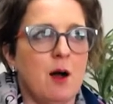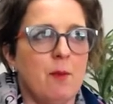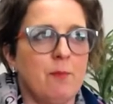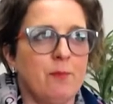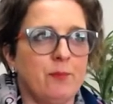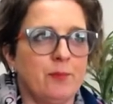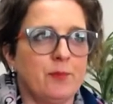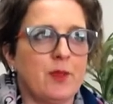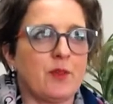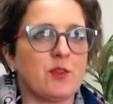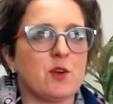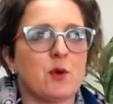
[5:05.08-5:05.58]

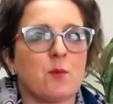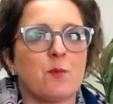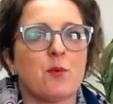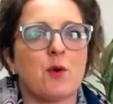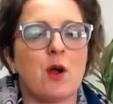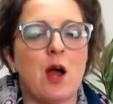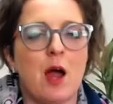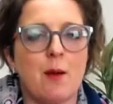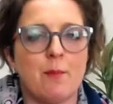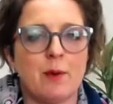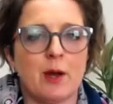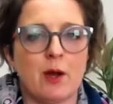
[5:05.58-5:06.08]
that their
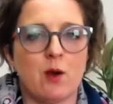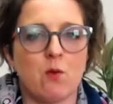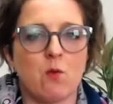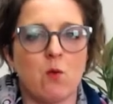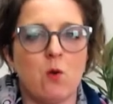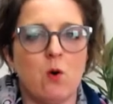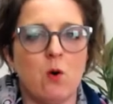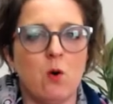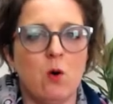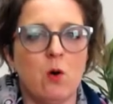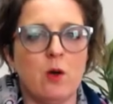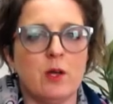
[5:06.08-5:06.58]
primary
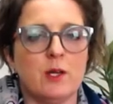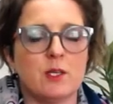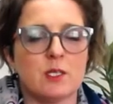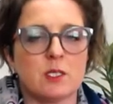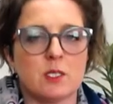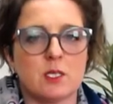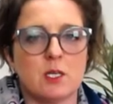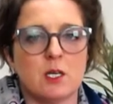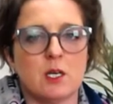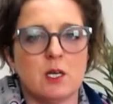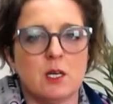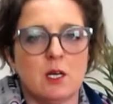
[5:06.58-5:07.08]
role is
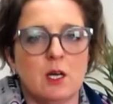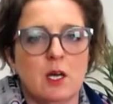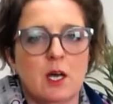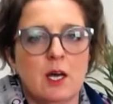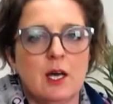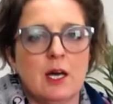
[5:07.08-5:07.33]
to